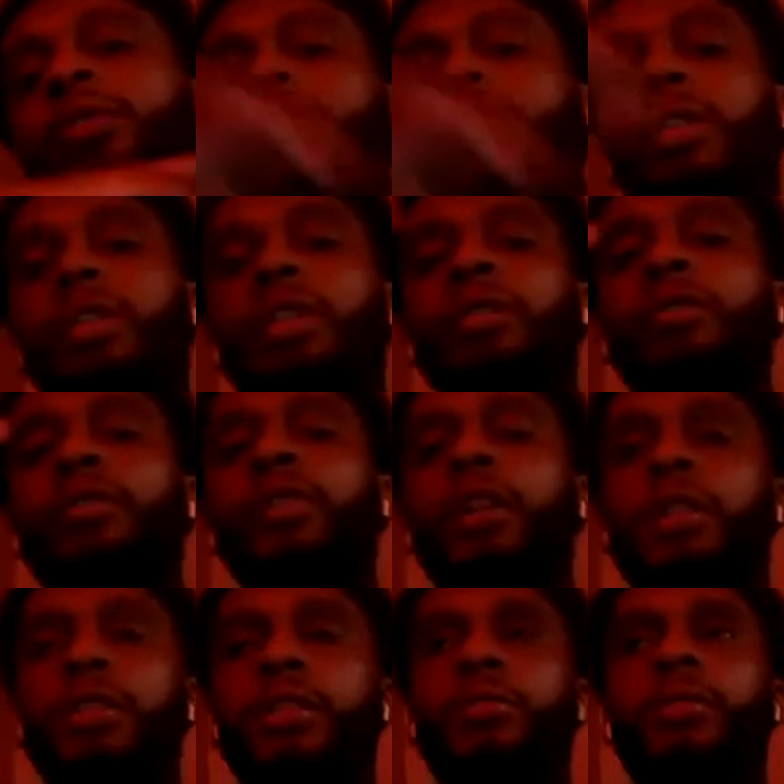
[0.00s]
it to give you an
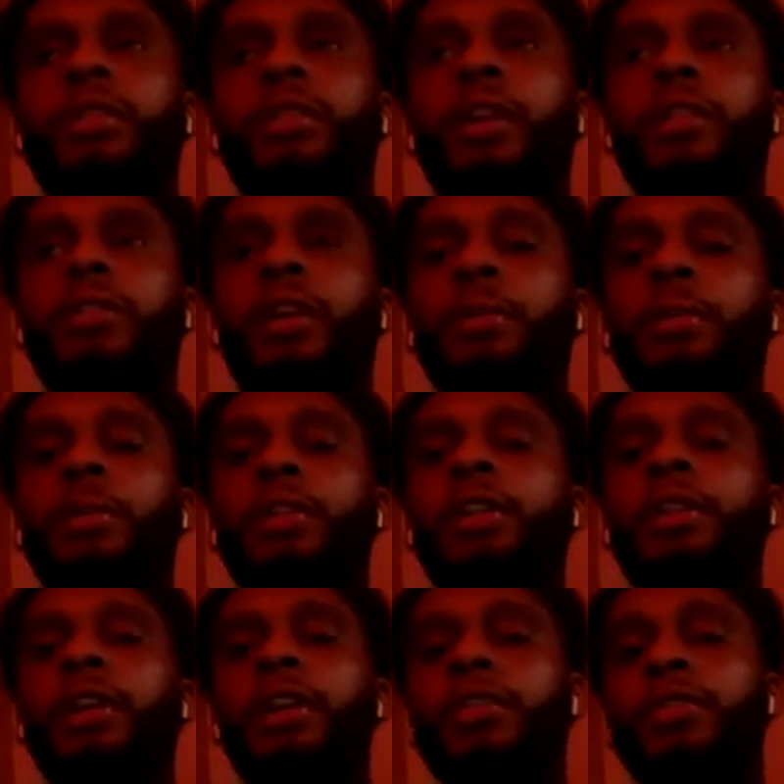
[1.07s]
estimate at for how many
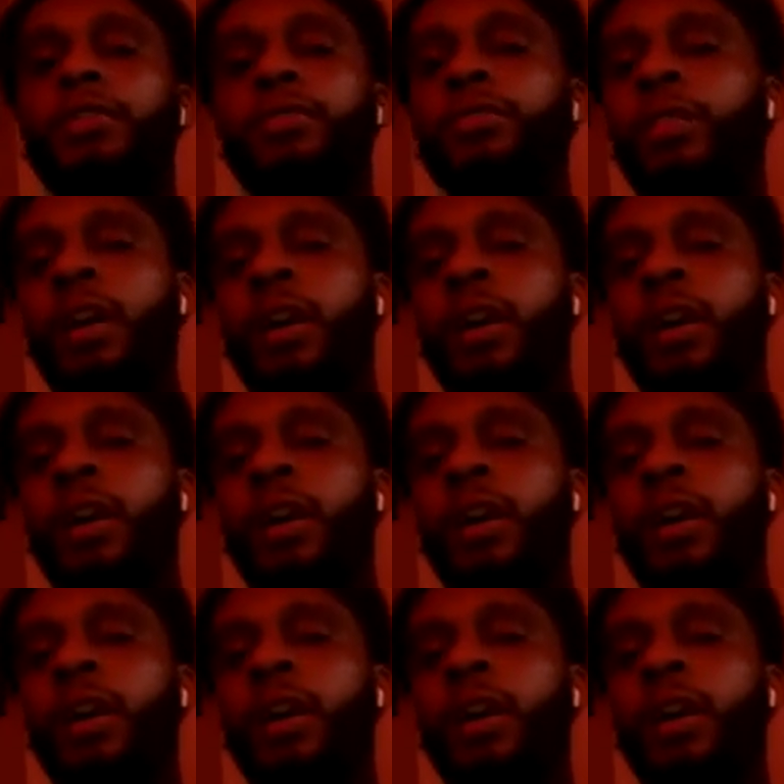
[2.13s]
days you